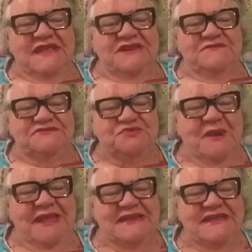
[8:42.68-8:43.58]
and it was
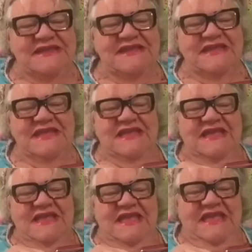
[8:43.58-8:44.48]
raining
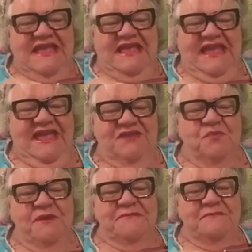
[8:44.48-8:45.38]

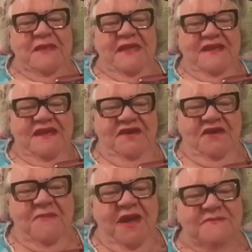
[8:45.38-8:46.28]
and we'd beg
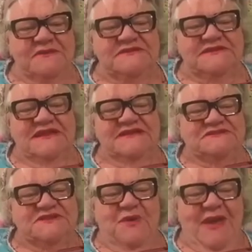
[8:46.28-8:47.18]
our mama to let
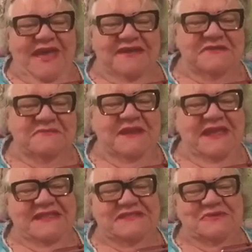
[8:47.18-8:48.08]
us go out and
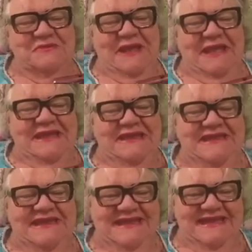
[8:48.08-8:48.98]
play in the rain?